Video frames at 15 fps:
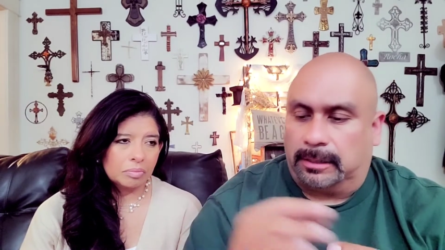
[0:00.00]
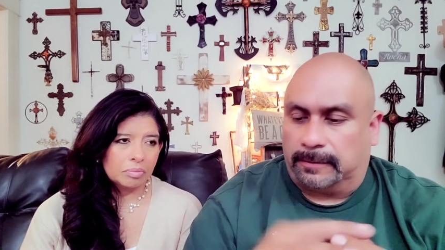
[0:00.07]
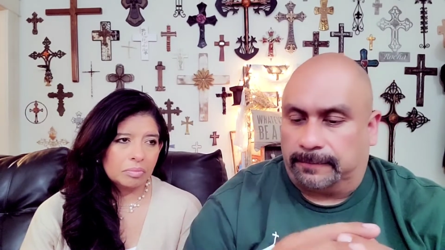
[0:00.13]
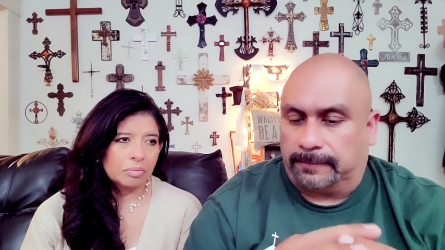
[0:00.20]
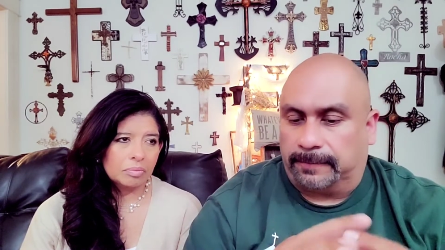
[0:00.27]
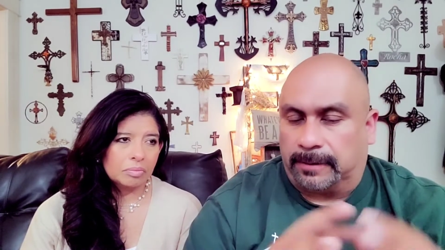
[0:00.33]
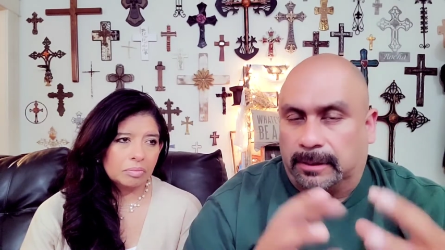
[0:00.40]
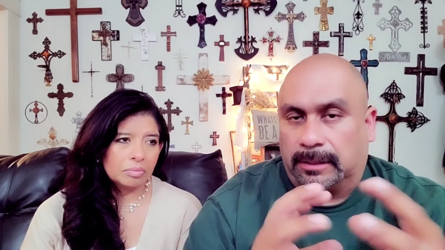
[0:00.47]

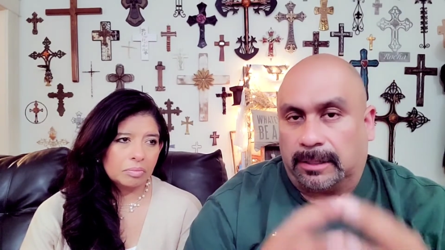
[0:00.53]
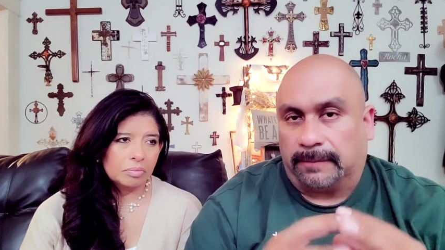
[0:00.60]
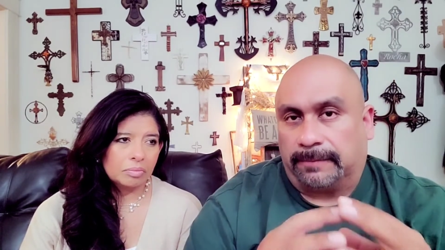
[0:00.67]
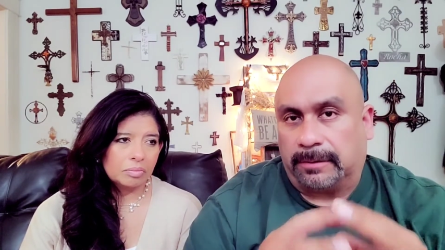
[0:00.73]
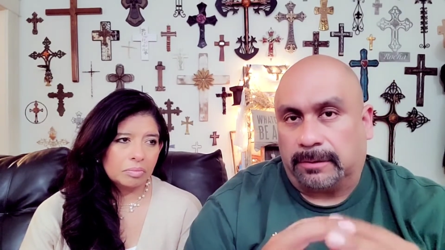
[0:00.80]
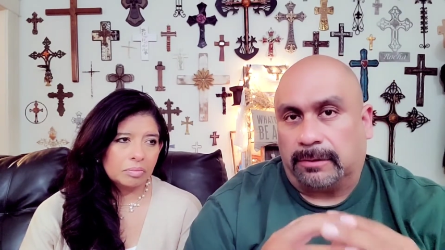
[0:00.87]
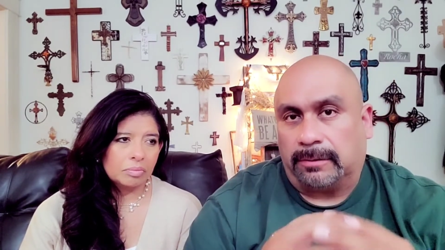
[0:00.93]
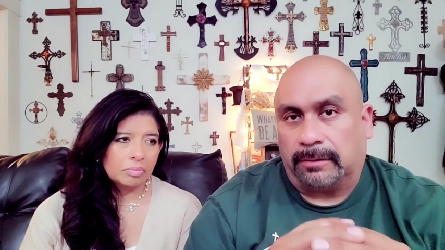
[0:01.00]
Speaker 1: of the
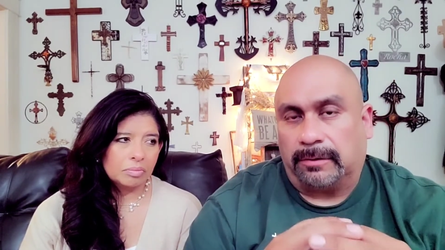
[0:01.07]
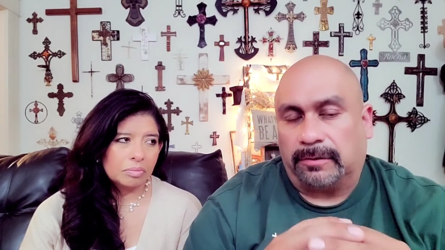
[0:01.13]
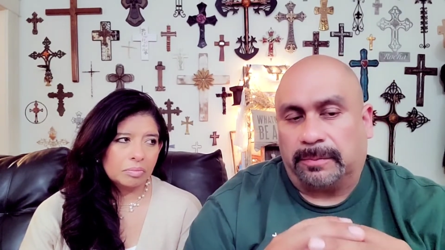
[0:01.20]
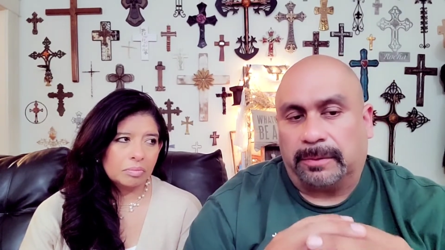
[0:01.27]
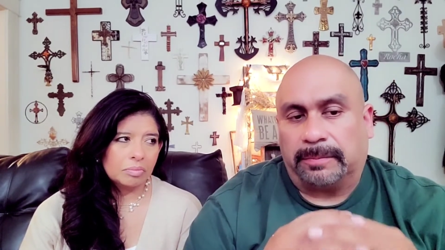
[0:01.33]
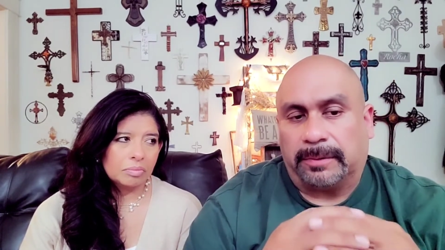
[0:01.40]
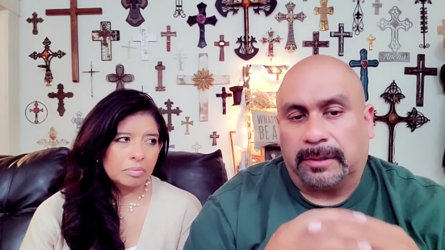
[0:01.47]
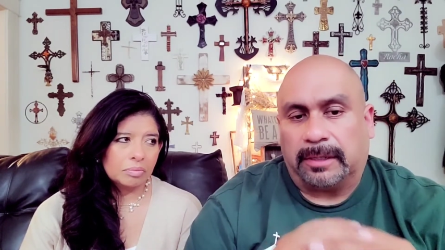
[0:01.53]
gift of the Holy
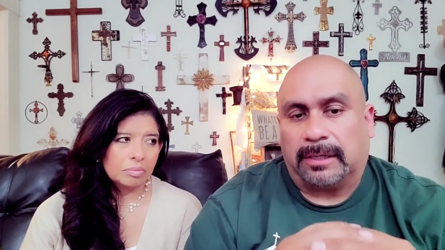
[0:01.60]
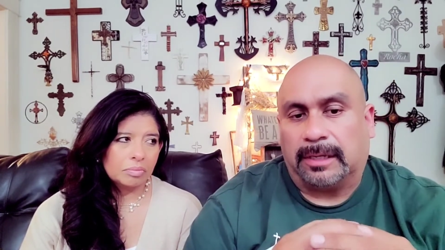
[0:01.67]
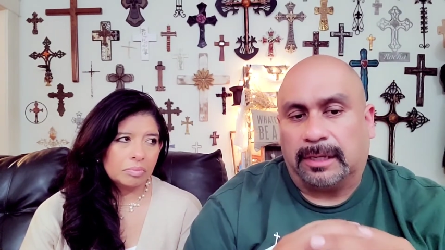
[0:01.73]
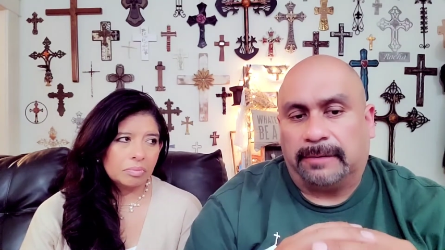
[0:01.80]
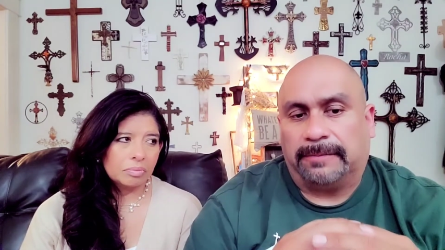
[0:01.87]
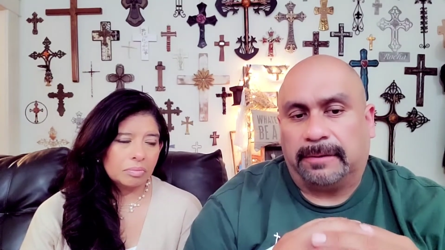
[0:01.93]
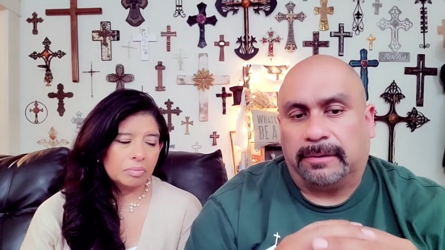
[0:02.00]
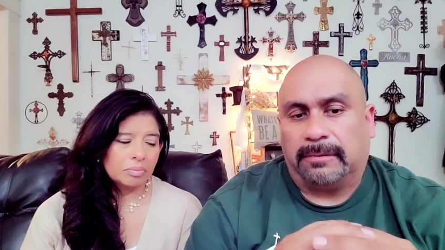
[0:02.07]
Spirit, but the
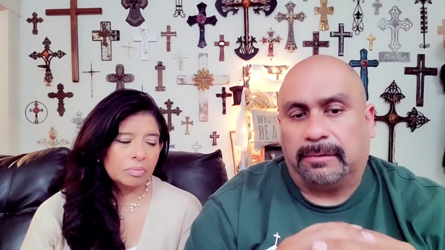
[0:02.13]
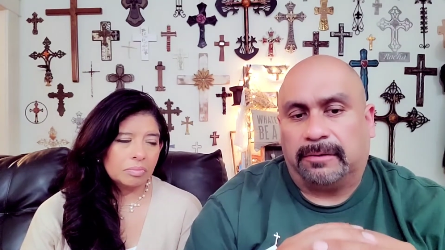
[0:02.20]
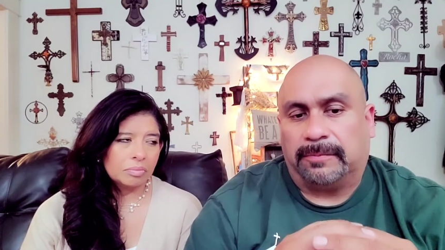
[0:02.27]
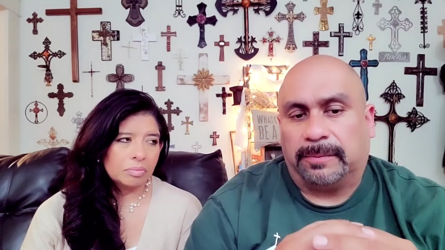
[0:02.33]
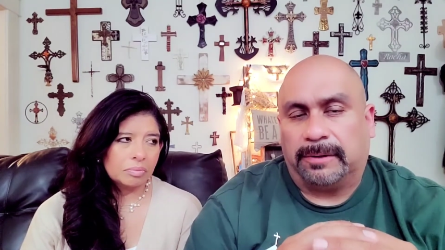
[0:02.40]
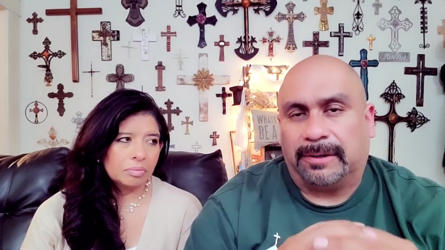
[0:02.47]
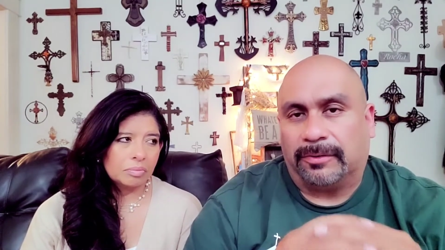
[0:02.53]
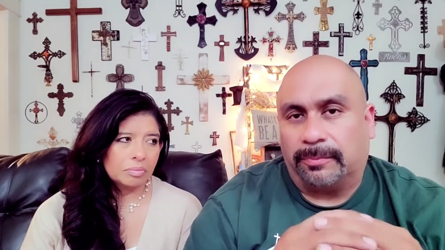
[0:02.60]
gift of the Holy
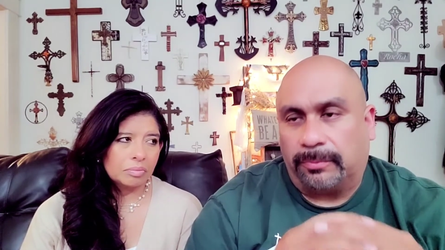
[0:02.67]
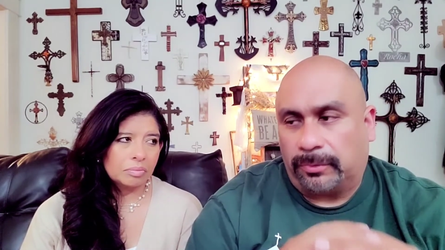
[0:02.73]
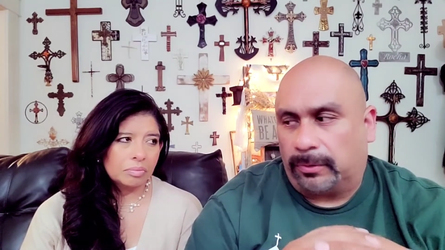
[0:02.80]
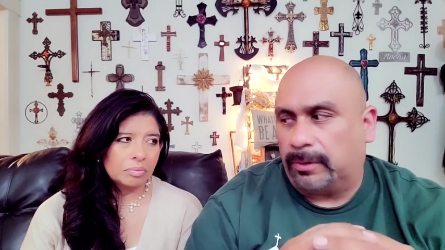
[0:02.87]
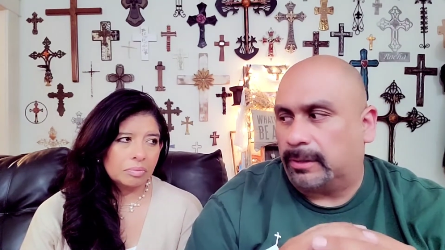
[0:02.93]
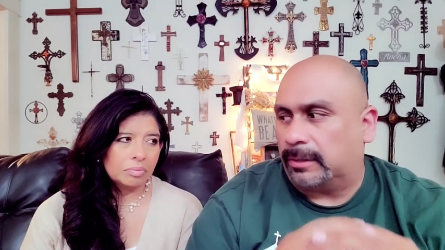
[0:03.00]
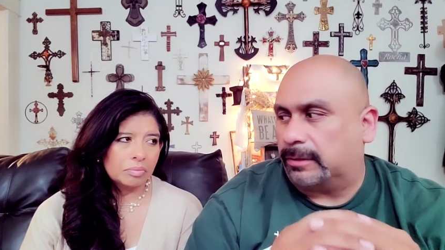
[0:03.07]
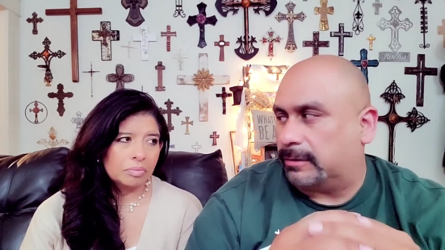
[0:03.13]
Spirit is
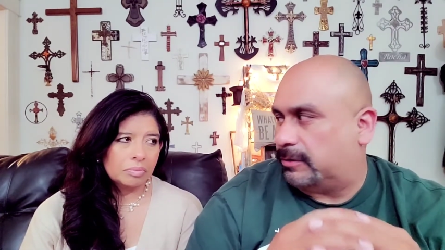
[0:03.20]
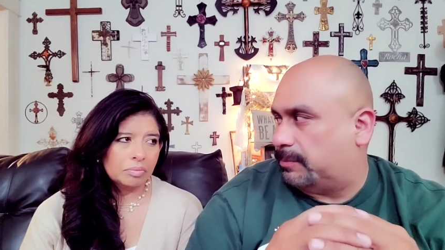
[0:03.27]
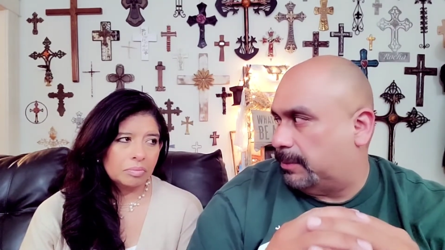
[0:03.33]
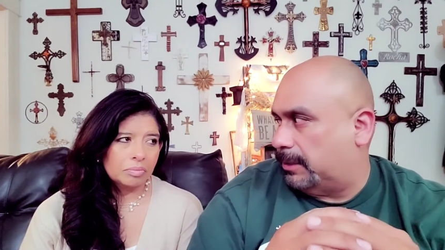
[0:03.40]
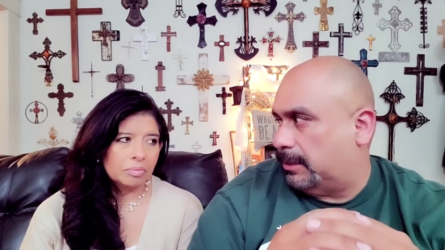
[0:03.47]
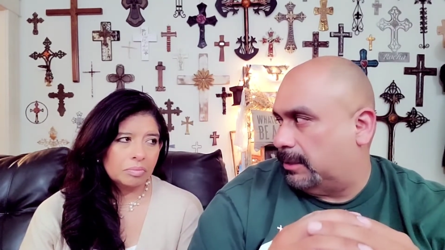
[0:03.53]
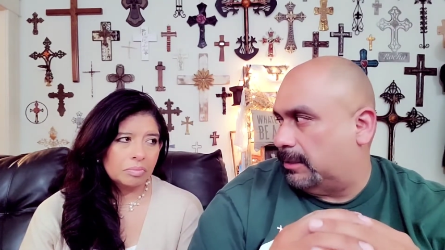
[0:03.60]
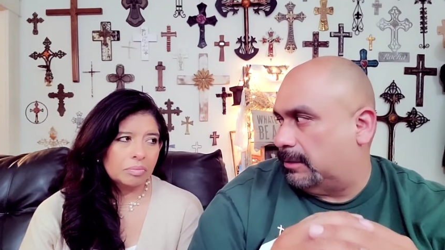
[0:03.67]
more than just
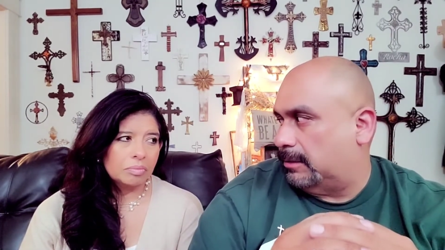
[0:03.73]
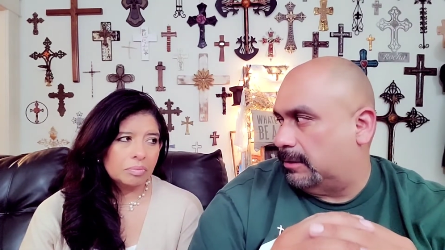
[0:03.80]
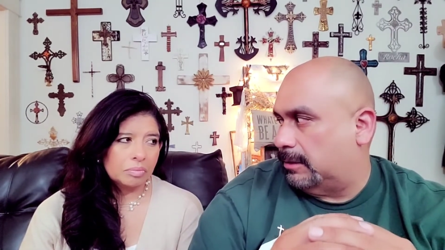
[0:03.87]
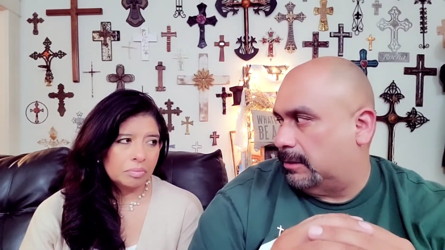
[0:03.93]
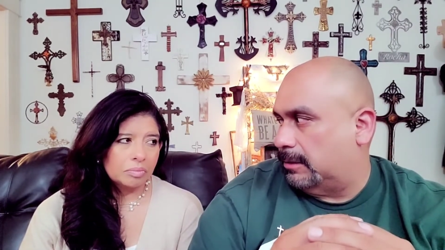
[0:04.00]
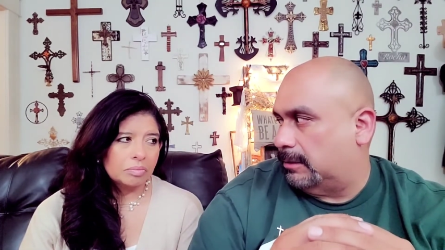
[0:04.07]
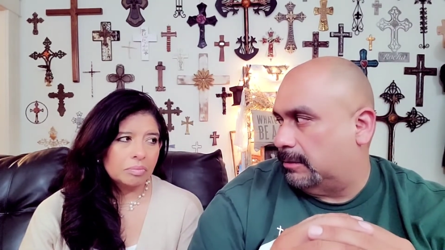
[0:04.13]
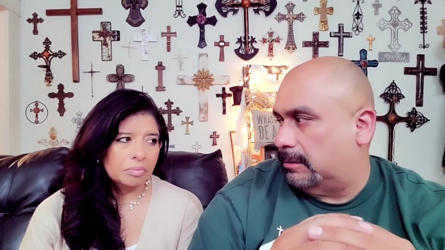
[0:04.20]
speaking in
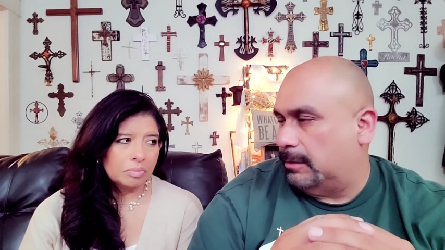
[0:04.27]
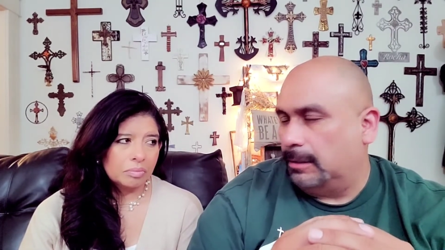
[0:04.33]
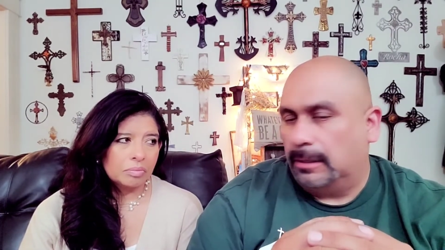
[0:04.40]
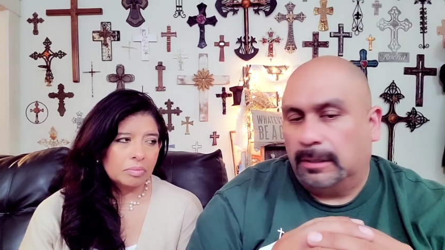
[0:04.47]
tongues.